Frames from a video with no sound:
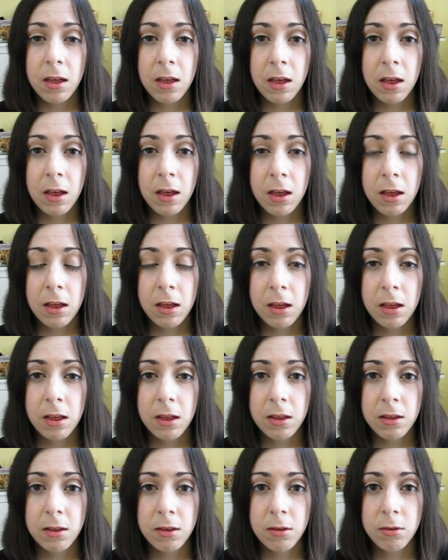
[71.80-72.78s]

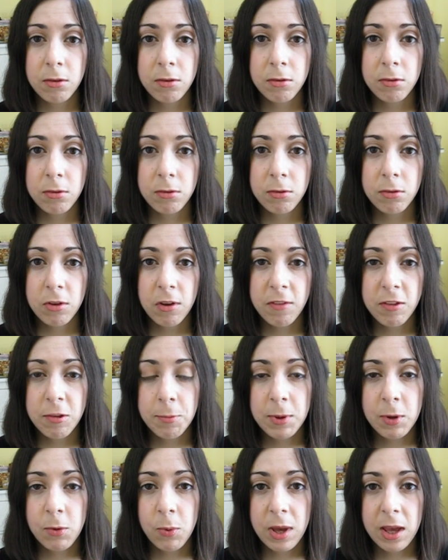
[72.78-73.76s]
so you have to
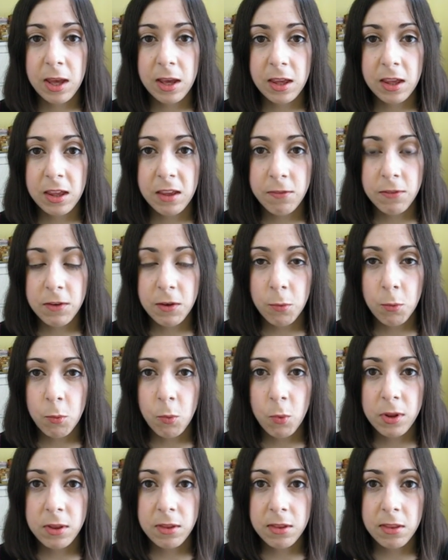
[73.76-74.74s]
be quick if you
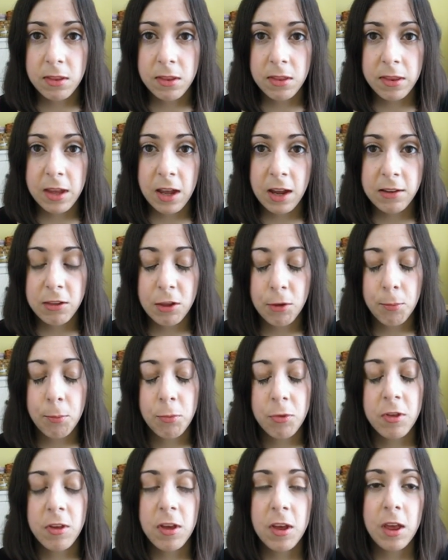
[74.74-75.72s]
want the items.